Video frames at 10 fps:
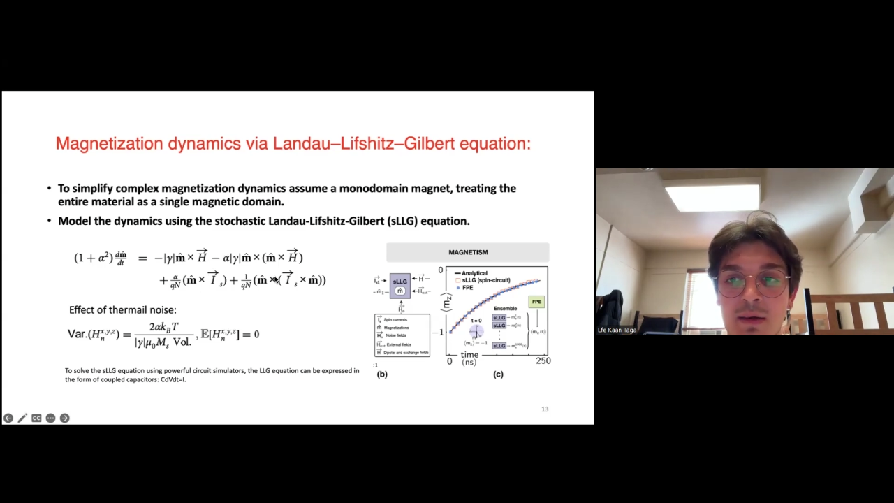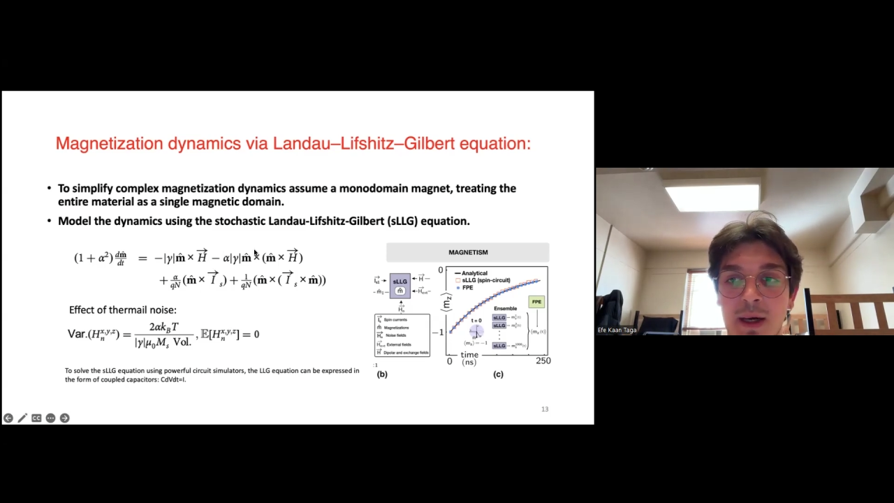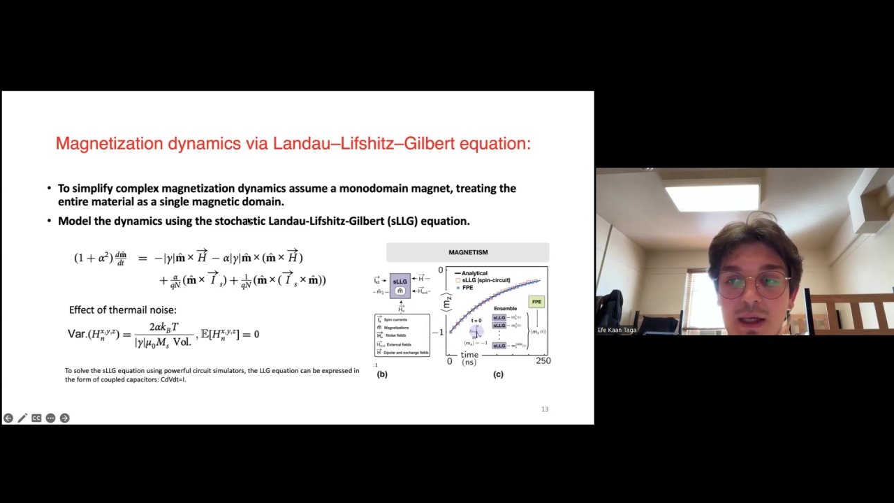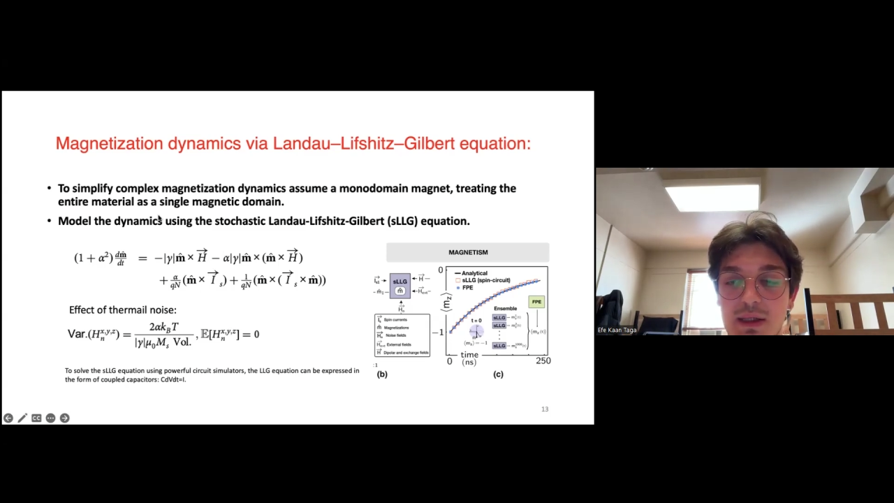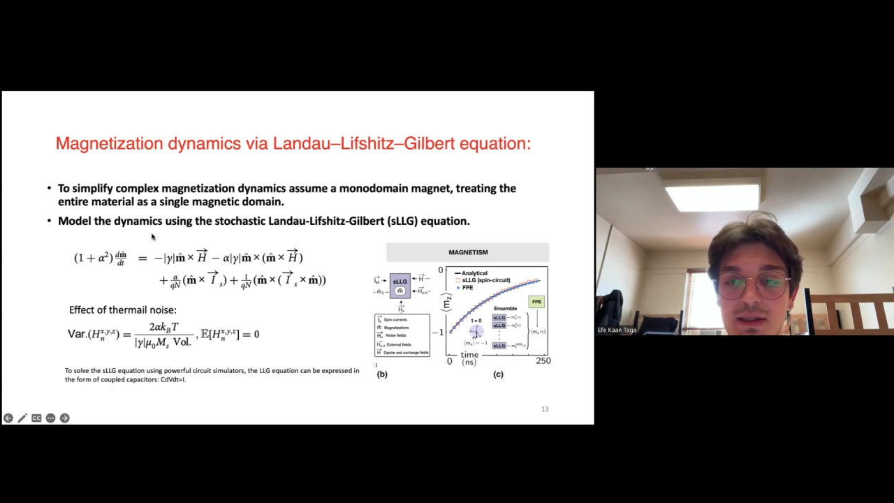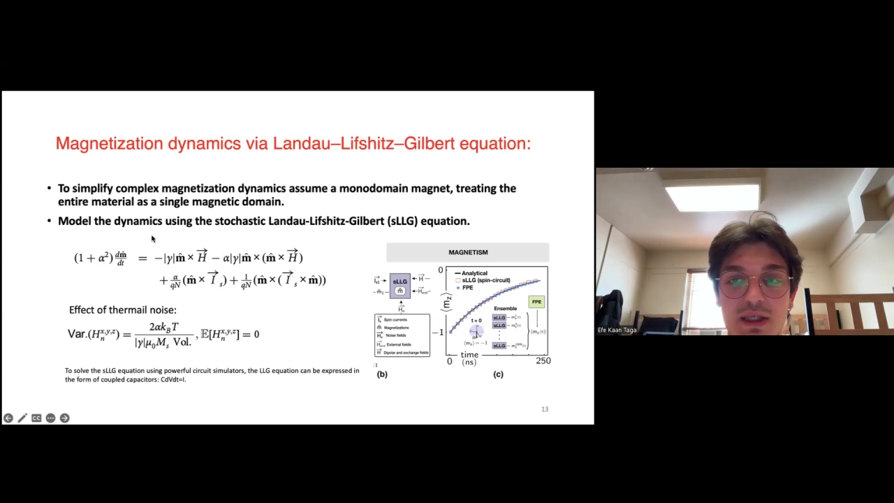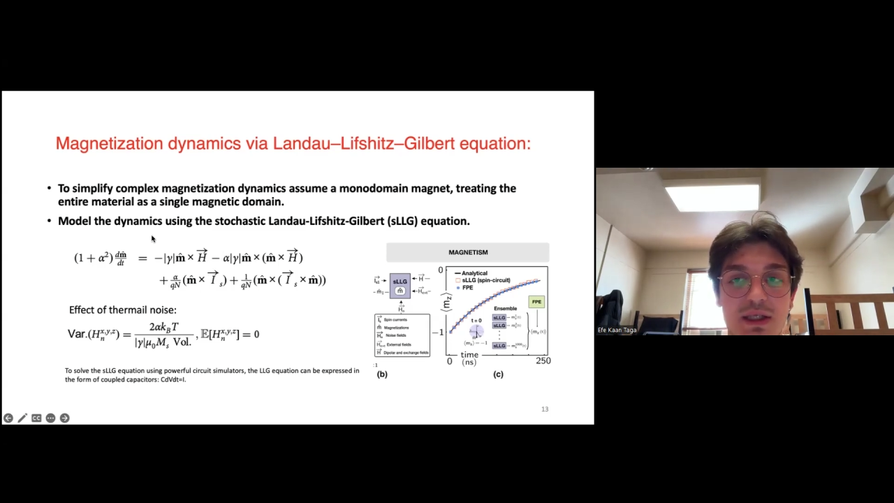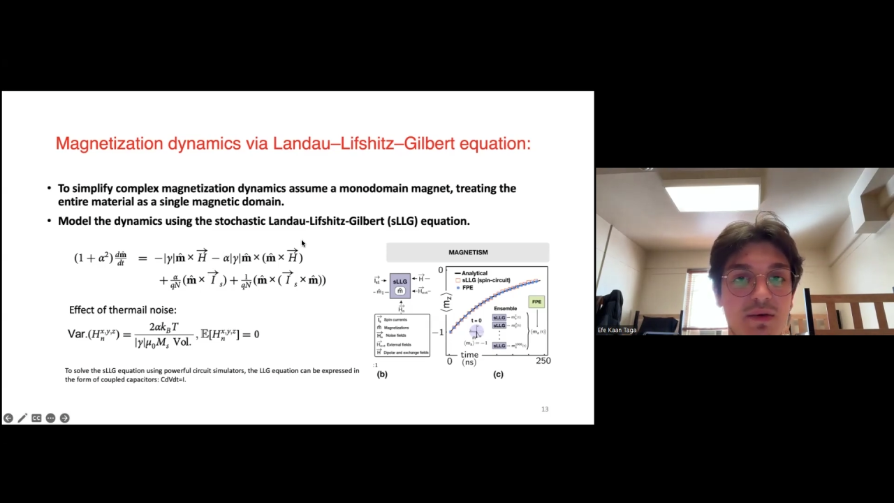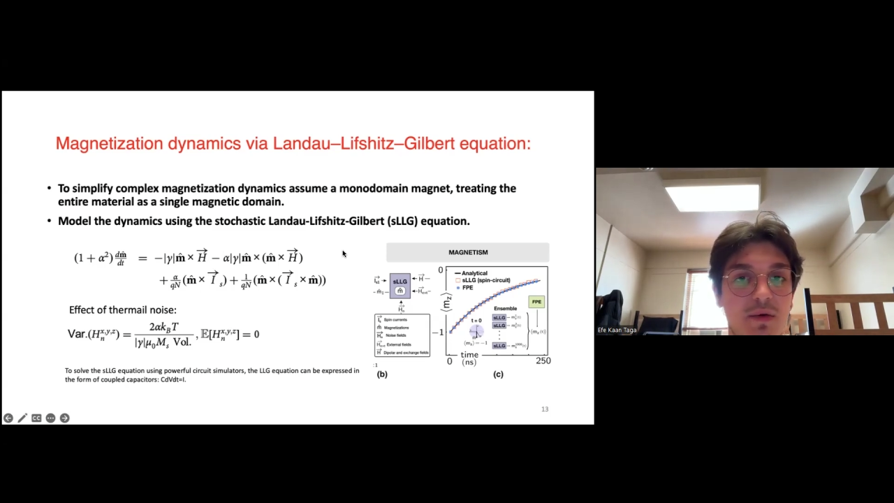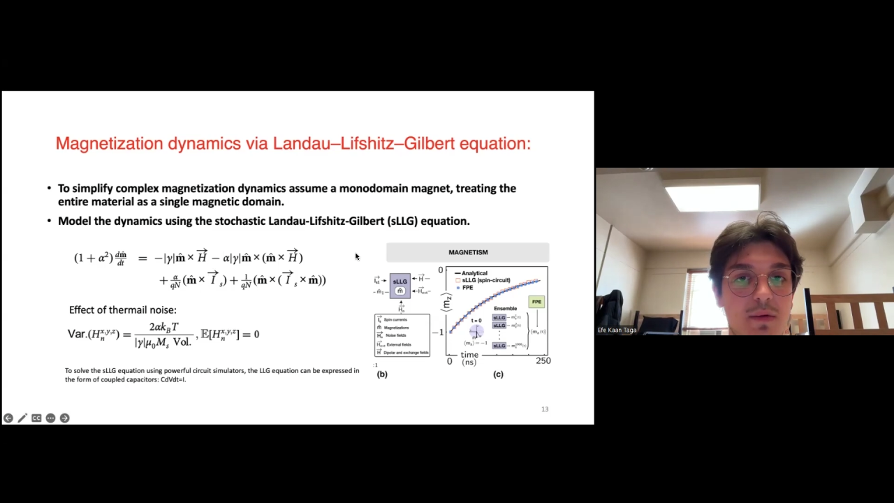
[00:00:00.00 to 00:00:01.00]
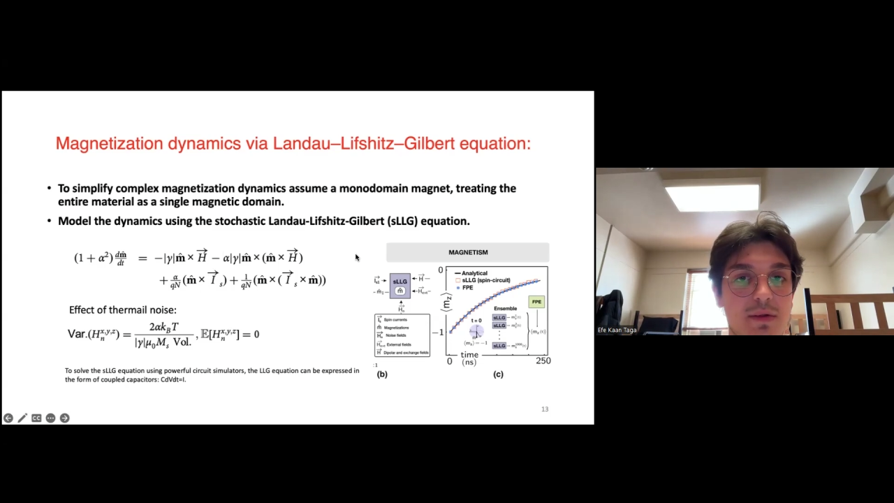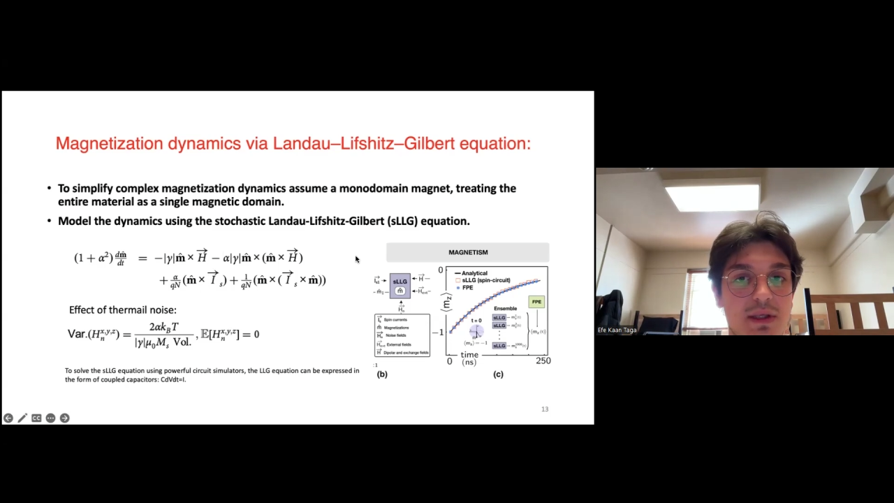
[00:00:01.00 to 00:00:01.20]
magnetization evolves